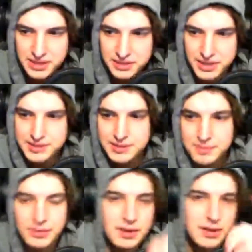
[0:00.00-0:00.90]
you guys.
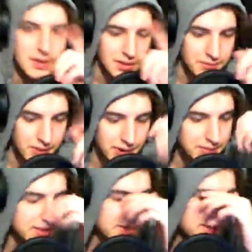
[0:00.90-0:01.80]
In my
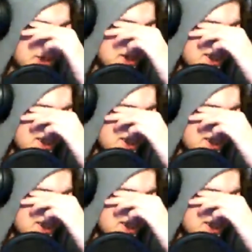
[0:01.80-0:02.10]
opinion,